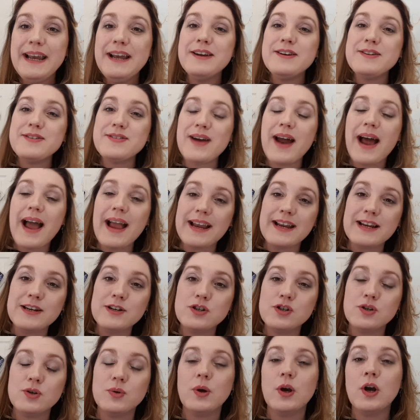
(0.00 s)
trying
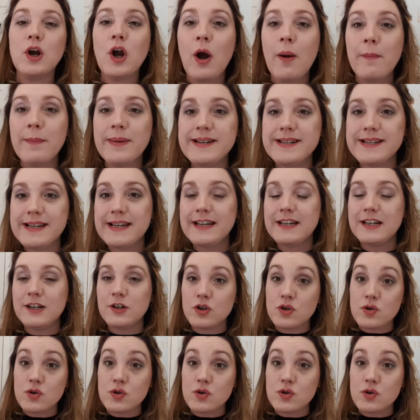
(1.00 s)
to accommodate and